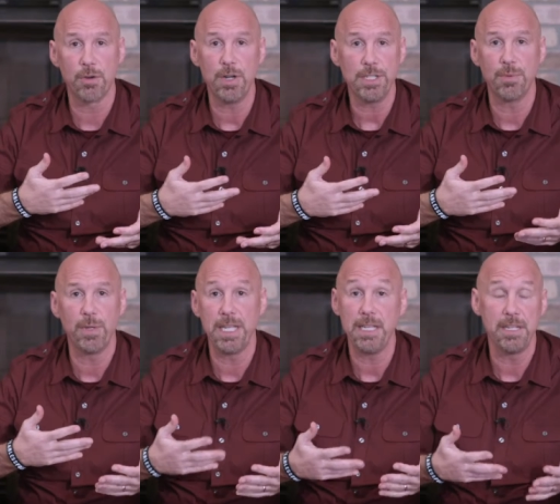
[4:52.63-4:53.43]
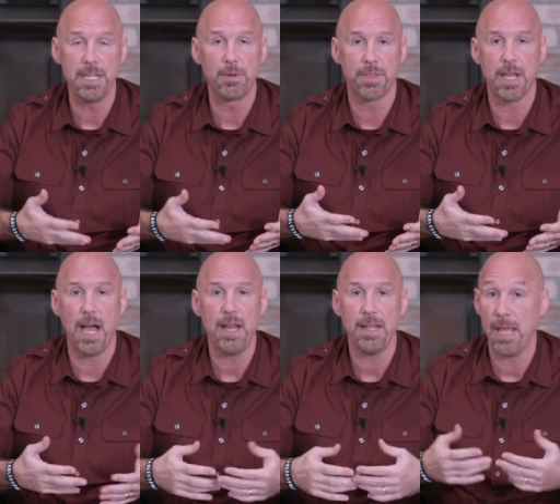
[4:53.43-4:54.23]
Christian, we need to deal with
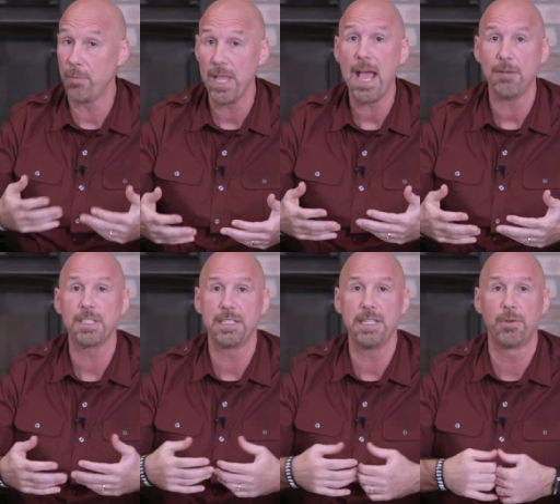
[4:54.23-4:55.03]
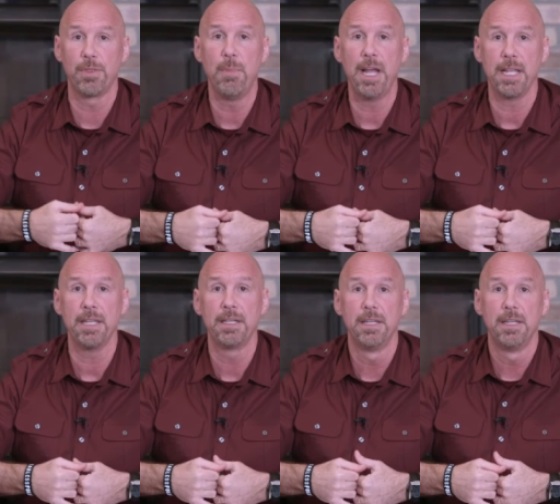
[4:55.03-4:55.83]
God, and we have to deal with money.
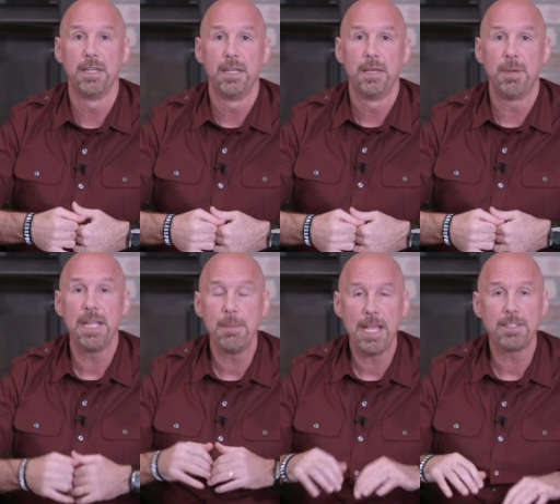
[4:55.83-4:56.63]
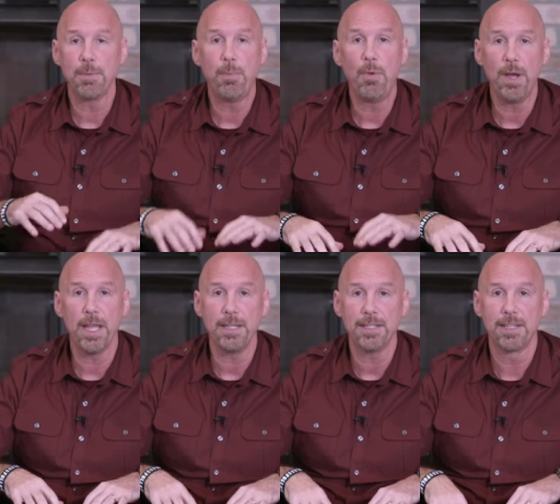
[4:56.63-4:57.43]
But he makes the
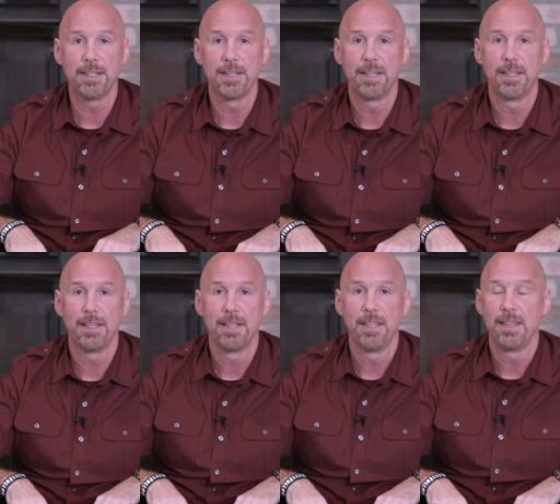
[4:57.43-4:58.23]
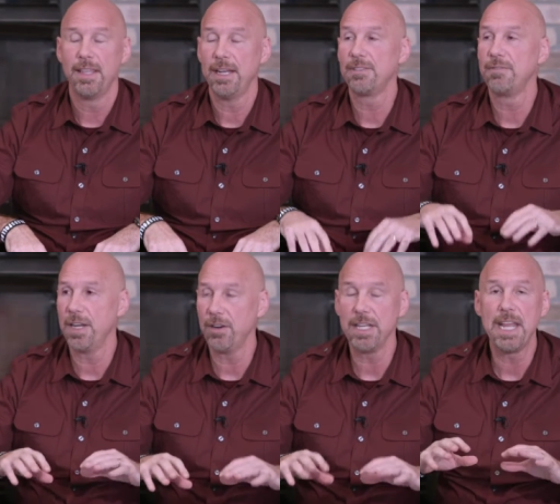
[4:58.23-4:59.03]
point that it's
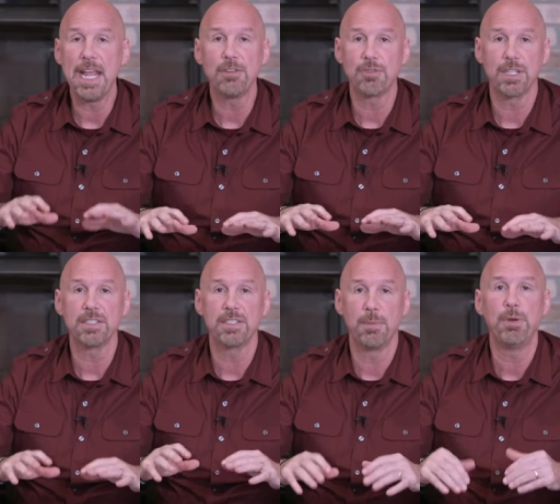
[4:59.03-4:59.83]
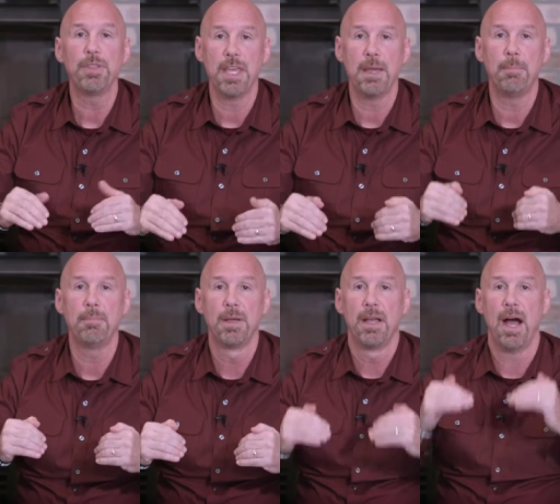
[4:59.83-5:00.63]
very dangerous to put them
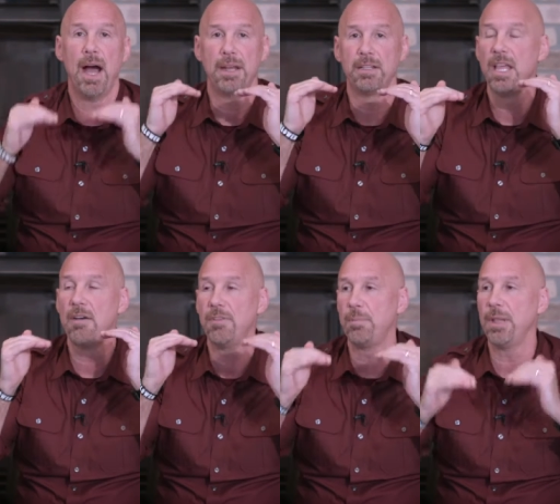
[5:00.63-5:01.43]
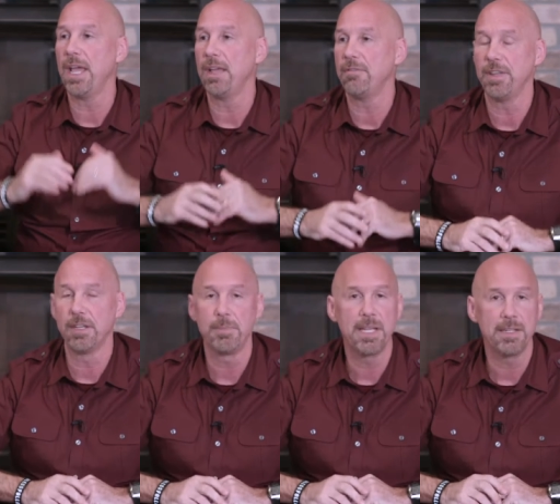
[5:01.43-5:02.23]
on a level playing
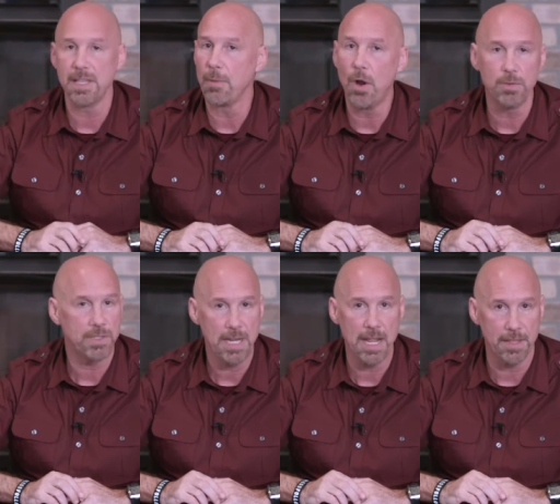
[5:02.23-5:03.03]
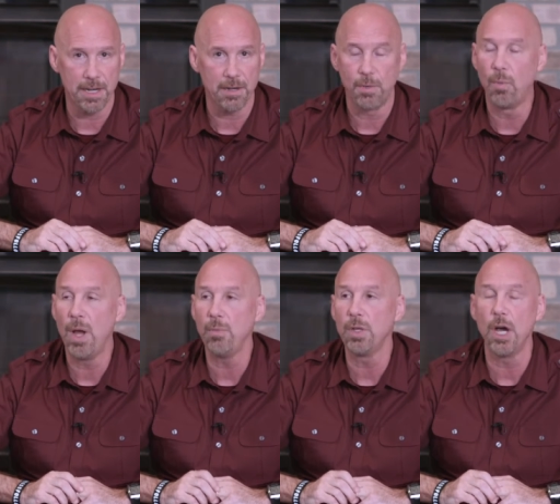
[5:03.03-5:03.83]
field because they won't stay there.
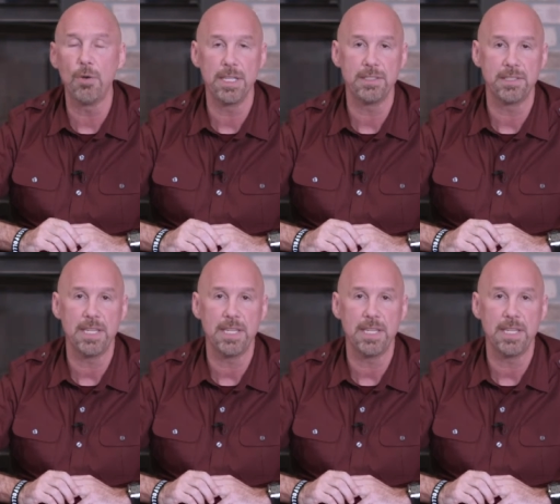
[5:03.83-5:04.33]
One will always